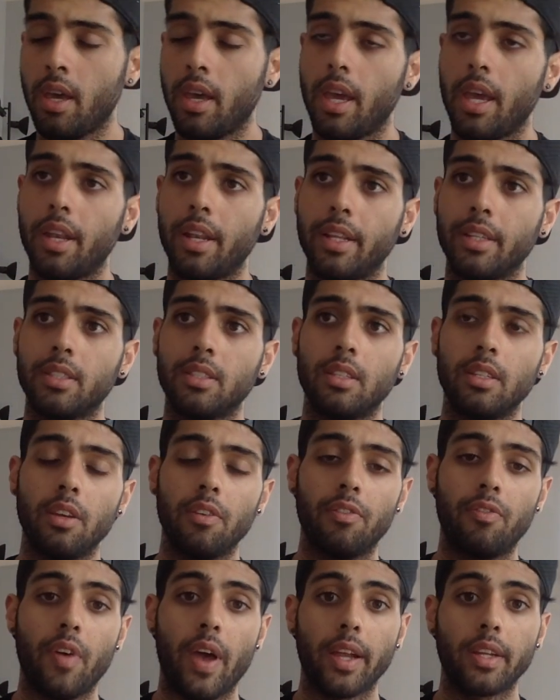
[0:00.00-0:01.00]
And it's the
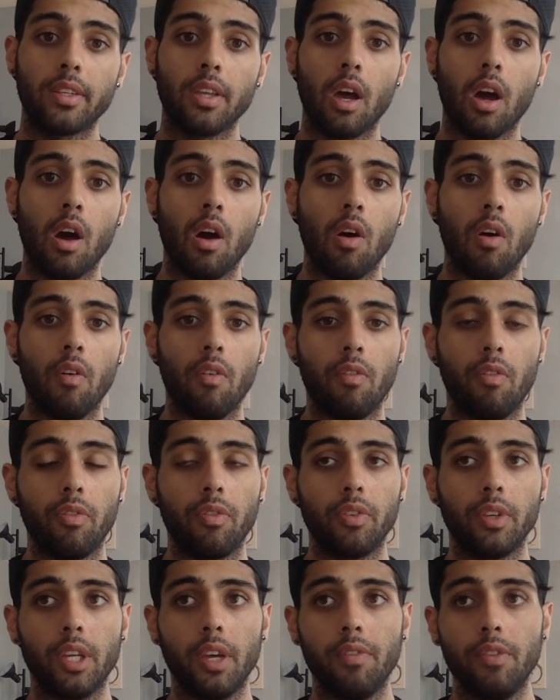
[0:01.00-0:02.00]
effect
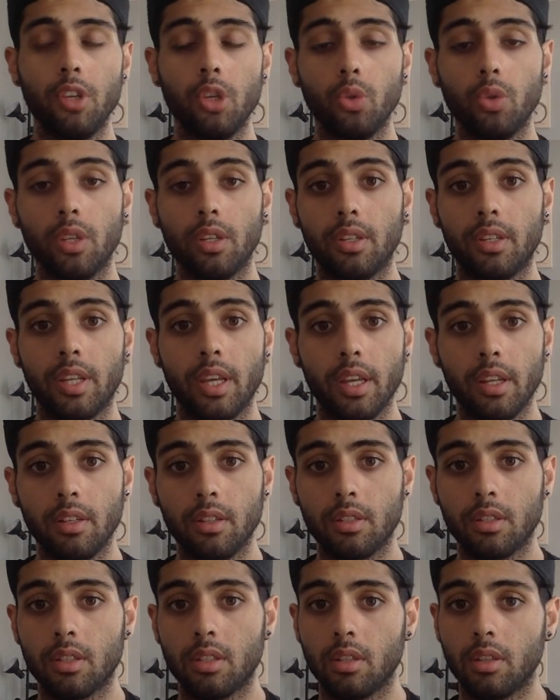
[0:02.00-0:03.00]
of giving you the
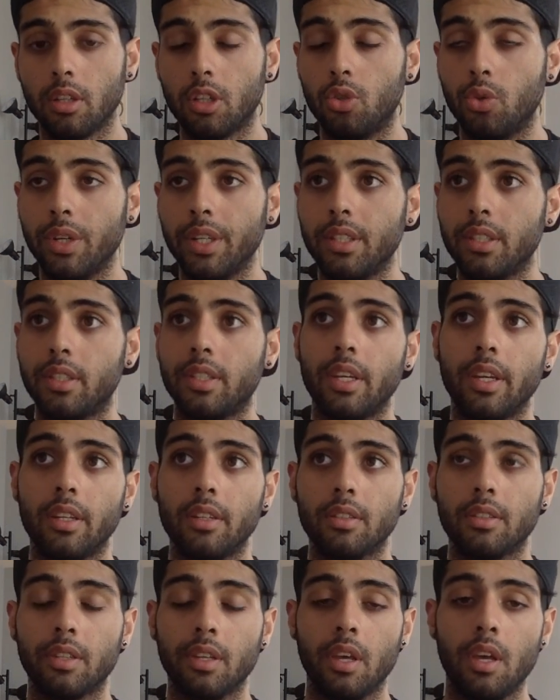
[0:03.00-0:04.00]
tint, the green
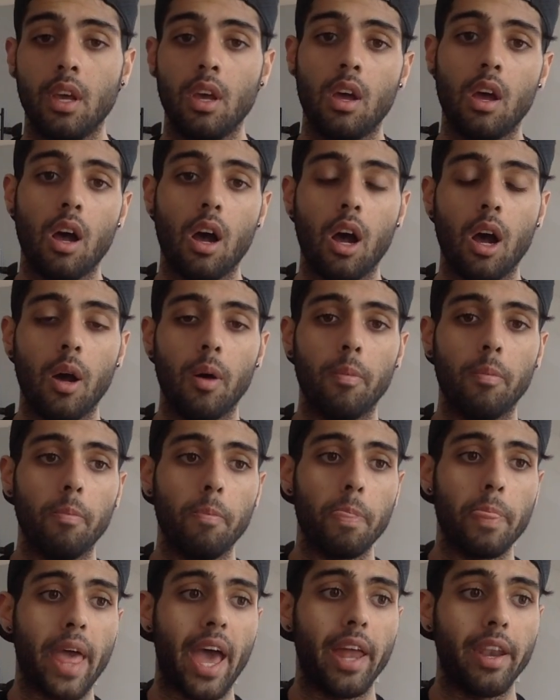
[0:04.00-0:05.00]
tint,
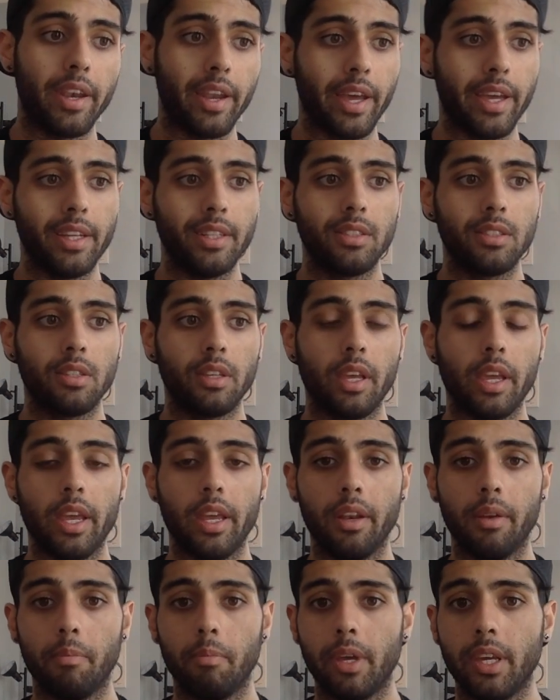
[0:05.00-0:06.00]
at night,
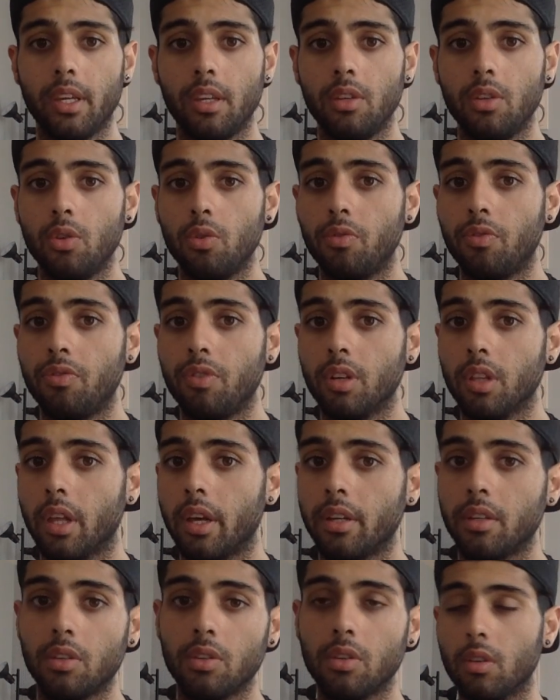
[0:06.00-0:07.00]
and making you feel
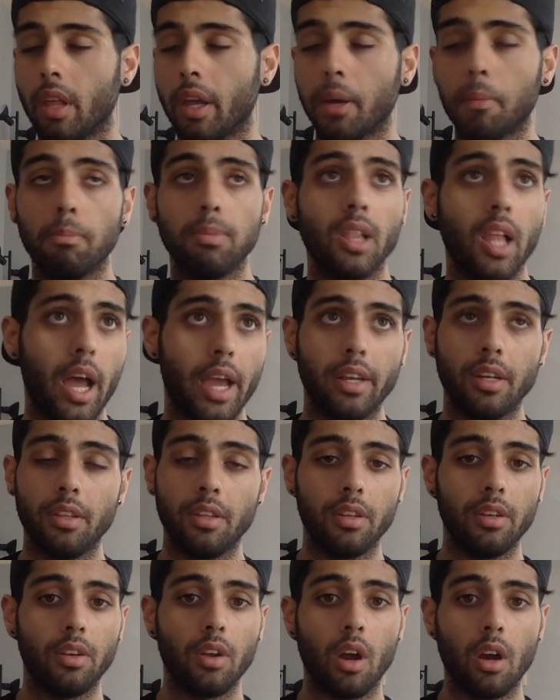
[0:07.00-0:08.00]
like like blind in
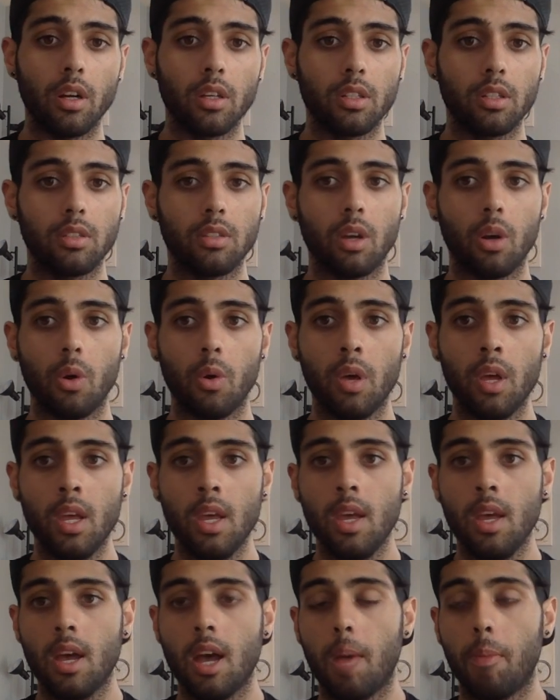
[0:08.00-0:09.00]
the dark. So
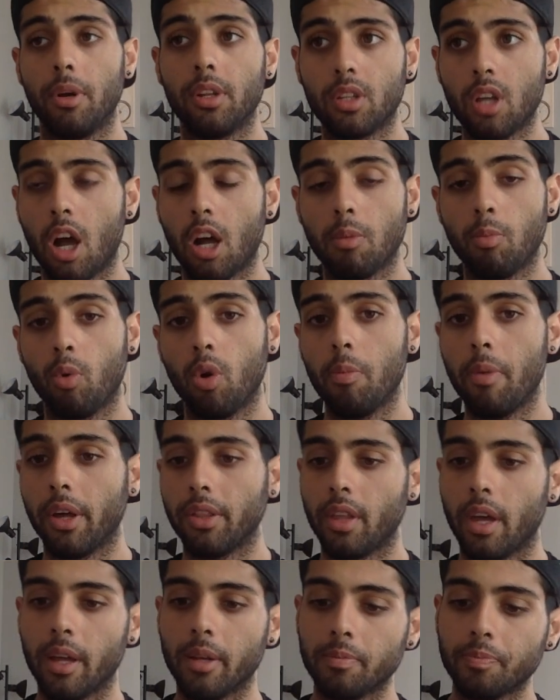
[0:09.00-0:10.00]
I'm going to talk more
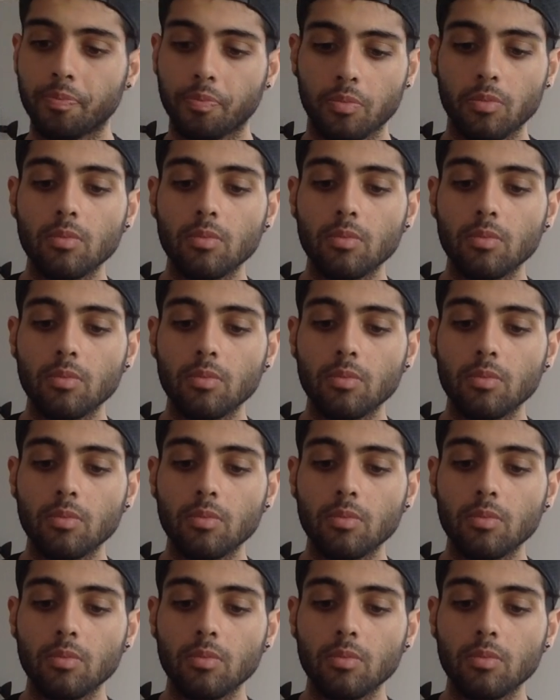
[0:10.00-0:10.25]
about that.